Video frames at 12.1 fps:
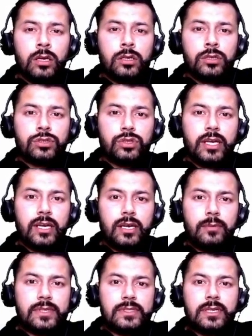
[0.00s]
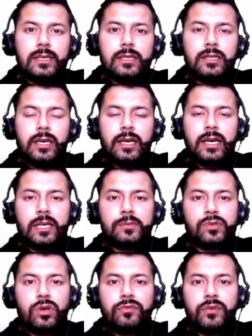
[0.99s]
So there are basically three
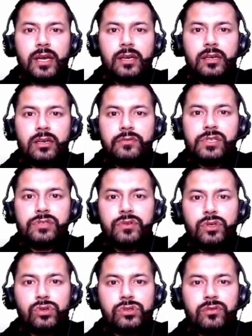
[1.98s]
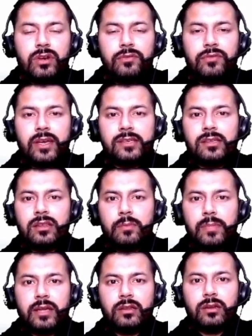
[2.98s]
types of error which we usually face in the
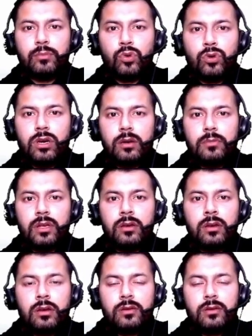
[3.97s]
Python programming.